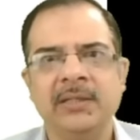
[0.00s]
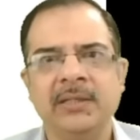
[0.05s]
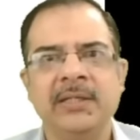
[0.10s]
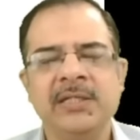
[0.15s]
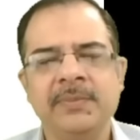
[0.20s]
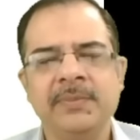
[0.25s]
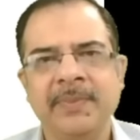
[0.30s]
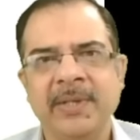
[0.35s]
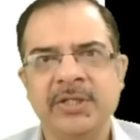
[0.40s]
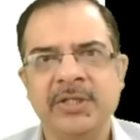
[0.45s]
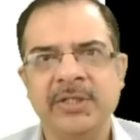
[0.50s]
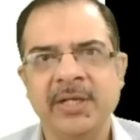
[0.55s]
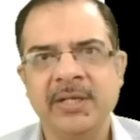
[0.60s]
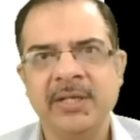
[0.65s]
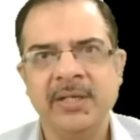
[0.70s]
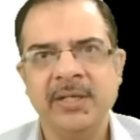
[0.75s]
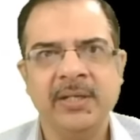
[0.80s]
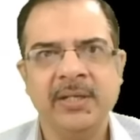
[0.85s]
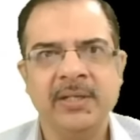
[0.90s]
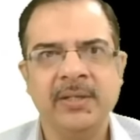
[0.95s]
This
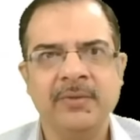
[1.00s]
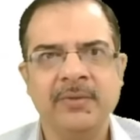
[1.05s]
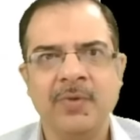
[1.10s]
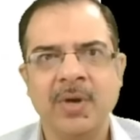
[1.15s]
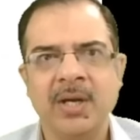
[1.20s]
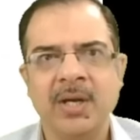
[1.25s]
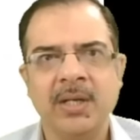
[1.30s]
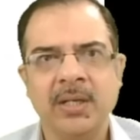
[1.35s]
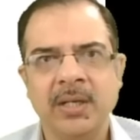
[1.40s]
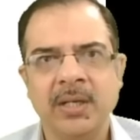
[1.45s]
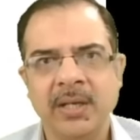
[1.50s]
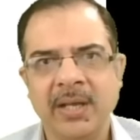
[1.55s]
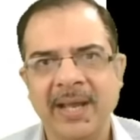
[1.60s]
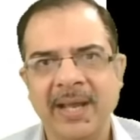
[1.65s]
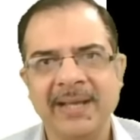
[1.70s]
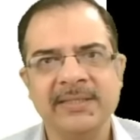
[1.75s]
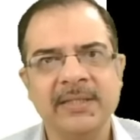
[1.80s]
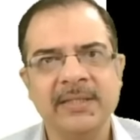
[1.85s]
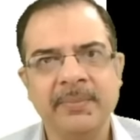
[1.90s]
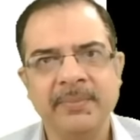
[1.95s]
patient
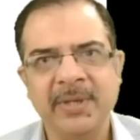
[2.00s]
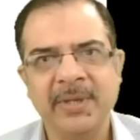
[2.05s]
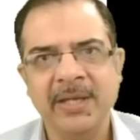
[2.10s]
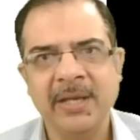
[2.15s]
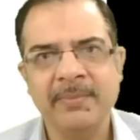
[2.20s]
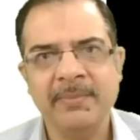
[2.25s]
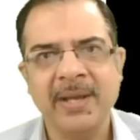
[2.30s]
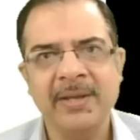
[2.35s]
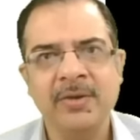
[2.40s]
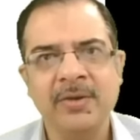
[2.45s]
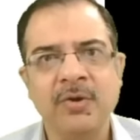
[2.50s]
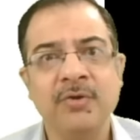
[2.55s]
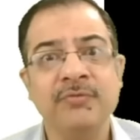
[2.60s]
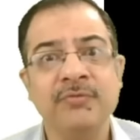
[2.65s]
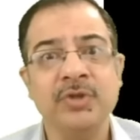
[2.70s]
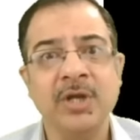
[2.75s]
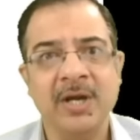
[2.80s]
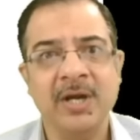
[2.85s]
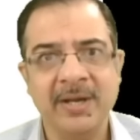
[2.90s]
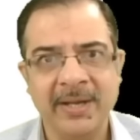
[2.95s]
has a BMI
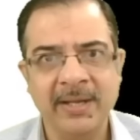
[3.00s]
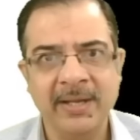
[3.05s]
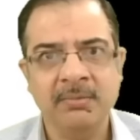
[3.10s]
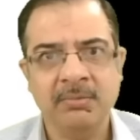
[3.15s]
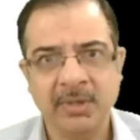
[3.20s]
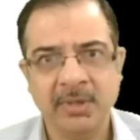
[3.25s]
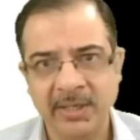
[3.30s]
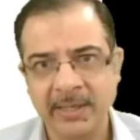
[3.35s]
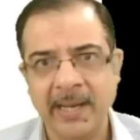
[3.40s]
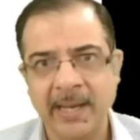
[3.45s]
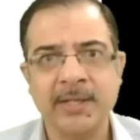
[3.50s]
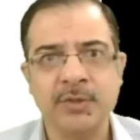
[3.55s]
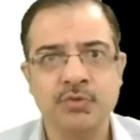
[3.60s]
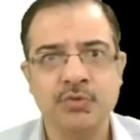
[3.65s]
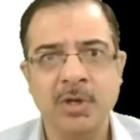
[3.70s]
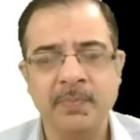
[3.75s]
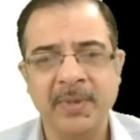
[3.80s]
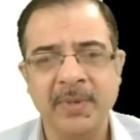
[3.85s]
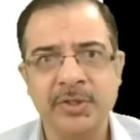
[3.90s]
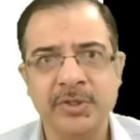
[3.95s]
of 30,
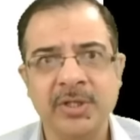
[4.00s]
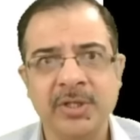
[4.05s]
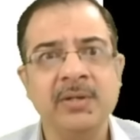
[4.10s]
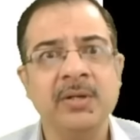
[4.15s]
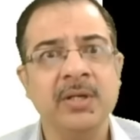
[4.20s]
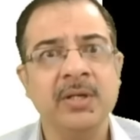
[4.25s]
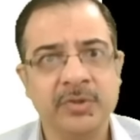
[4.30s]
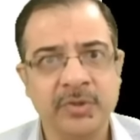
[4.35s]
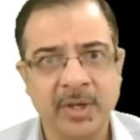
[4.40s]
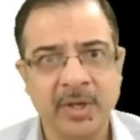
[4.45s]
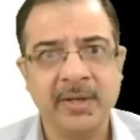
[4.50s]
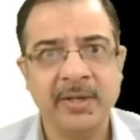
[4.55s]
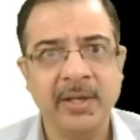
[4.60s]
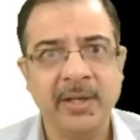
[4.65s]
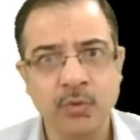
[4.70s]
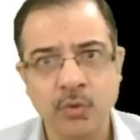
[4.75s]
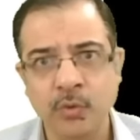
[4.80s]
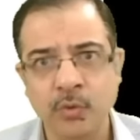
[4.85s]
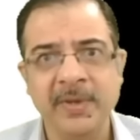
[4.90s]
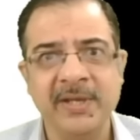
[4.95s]
actual patient
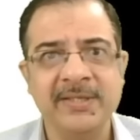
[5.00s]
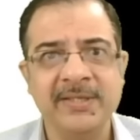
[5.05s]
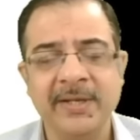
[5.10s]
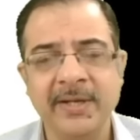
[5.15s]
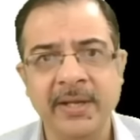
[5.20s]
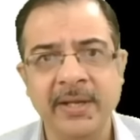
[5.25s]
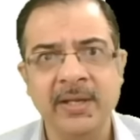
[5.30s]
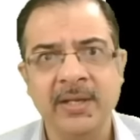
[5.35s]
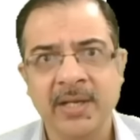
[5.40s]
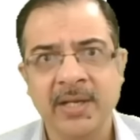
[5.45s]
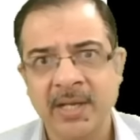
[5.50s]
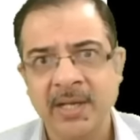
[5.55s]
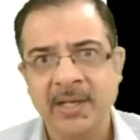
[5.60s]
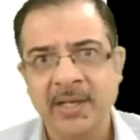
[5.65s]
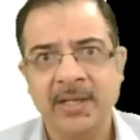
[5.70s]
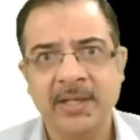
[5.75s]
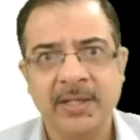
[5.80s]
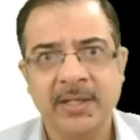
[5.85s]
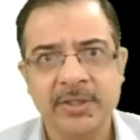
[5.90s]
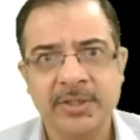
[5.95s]
30, obesity,
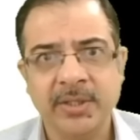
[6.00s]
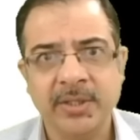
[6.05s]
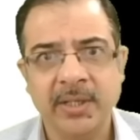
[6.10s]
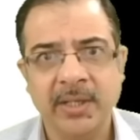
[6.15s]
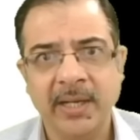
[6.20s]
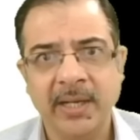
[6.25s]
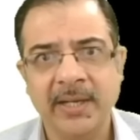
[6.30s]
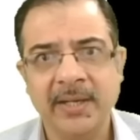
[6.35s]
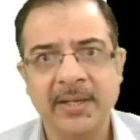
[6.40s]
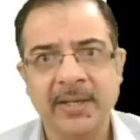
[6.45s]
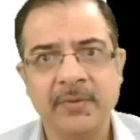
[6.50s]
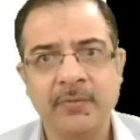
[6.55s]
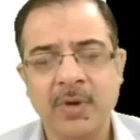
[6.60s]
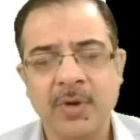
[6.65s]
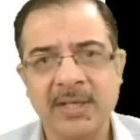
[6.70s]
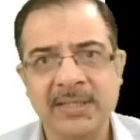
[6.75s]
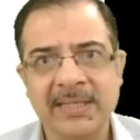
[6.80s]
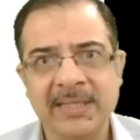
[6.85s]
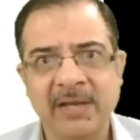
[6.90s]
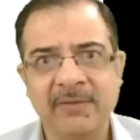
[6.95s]
and
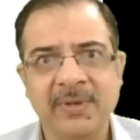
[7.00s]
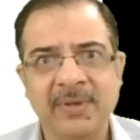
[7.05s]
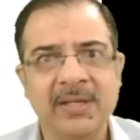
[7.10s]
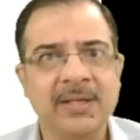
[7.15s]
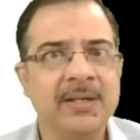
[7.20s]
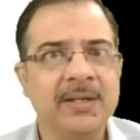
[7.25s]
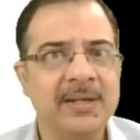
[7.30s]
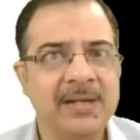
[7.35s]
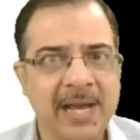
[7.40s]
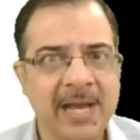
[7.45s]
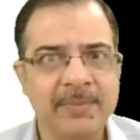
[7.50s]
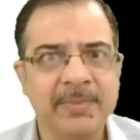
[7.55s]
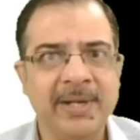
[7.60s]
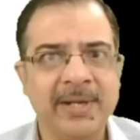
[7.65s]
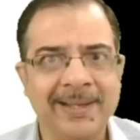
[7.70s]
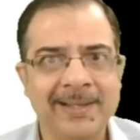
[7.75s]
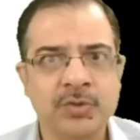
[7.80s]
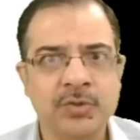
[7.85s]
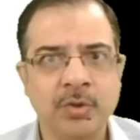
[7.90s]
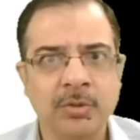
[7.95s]
was having
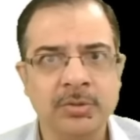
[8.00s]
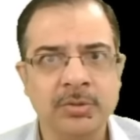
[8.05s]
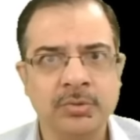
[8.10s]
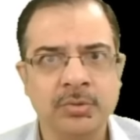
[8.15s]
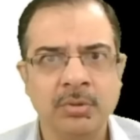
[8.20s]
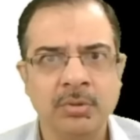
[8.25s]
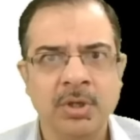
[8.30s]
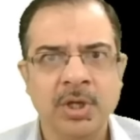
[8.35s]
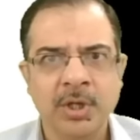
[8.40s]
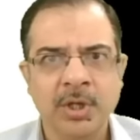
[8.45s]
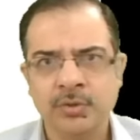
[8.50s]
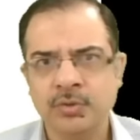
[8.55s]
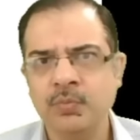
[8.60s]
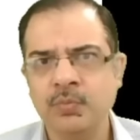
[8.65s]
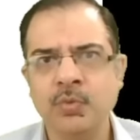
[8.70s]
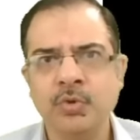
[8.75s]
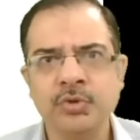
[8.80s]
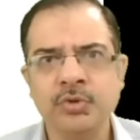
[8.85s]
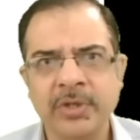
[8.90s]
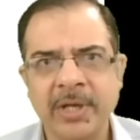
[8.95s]
diabetes also. So
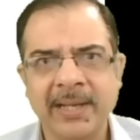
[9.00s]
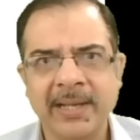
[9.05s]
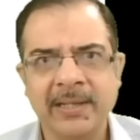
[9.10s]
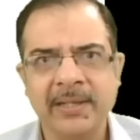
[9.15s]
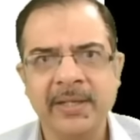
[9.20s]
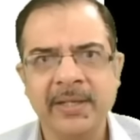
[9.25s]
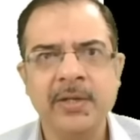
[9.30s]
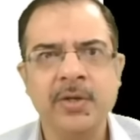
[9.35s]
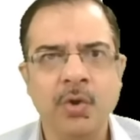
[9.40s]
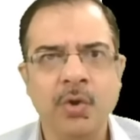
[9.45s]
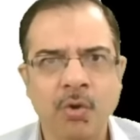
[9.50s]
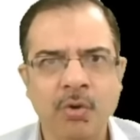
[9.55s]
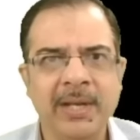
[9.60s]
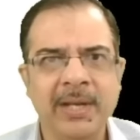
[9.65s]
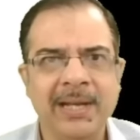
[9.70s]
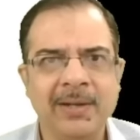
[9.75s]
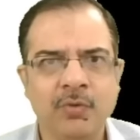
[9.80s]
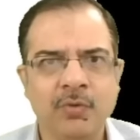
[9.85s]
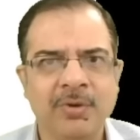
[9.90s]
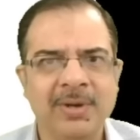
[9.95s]
most likely
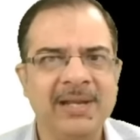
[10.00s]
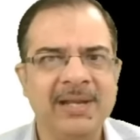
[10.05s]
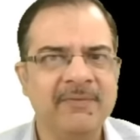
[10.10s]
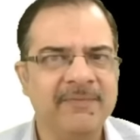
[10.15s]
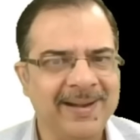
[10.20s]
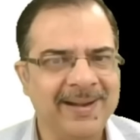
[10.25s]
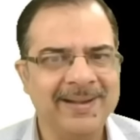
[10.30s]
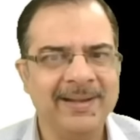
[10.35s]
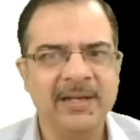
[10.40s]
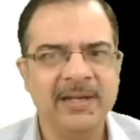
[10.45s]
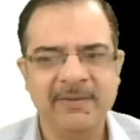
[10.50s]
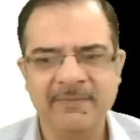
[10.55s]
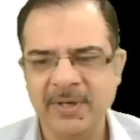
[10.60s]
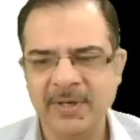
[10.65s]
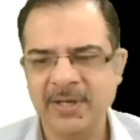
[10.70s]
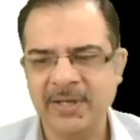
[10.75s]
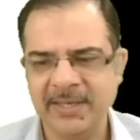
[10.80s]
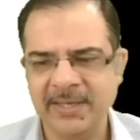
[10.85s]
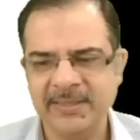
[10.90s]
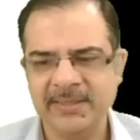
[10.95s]
non-alcoholic fatty
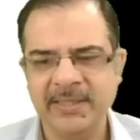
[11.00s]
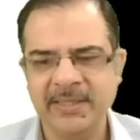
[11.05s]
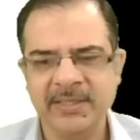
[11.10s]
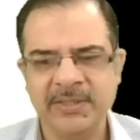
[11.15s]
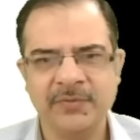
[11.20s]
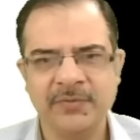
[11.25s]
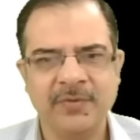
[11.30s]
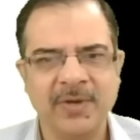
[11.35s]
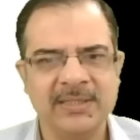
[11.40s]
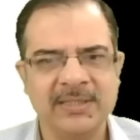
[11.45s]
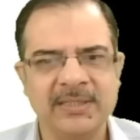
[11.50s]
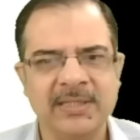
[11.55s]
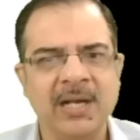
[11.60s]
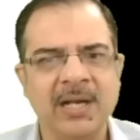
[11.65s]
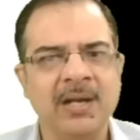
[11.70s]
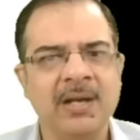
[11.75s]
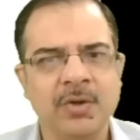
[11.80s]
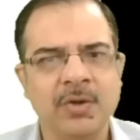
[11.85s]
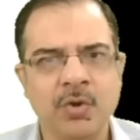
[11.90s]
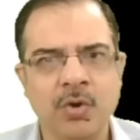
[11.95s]
liver disease was
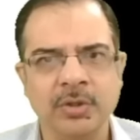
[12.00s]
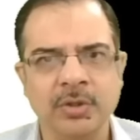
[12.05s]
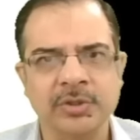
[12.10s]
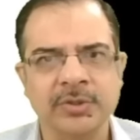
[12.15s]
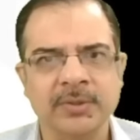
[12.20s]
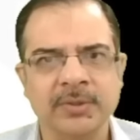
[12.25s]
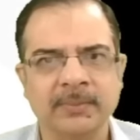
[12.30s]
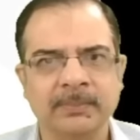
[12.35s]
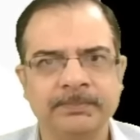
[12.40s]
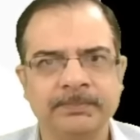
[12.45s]
the cause.